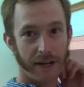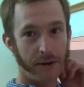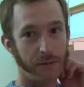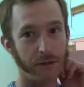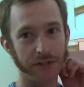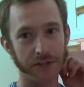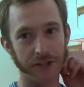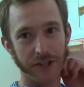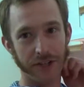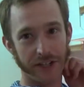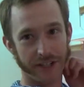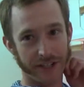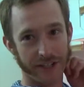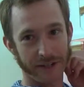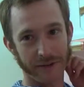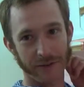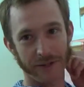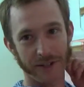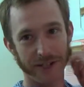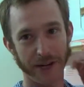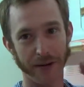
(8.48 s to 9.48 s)
What's
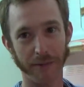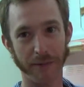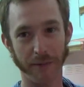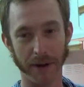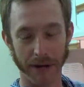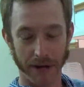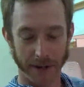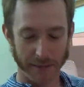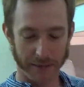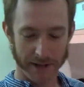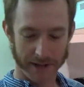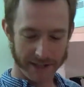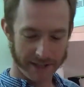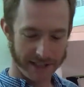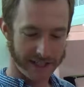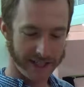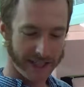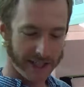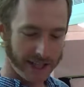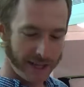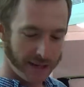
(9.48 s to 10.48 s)
cooking with Java Pop?
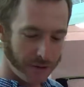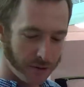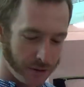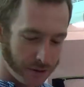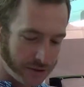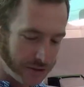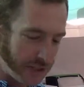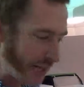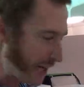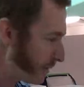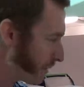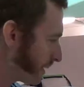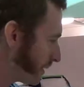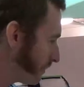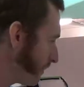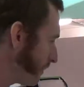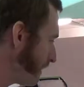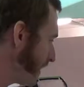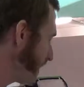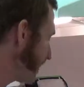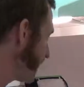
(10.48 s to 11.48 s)
Well, today we're
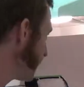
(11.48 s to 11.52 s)
going to be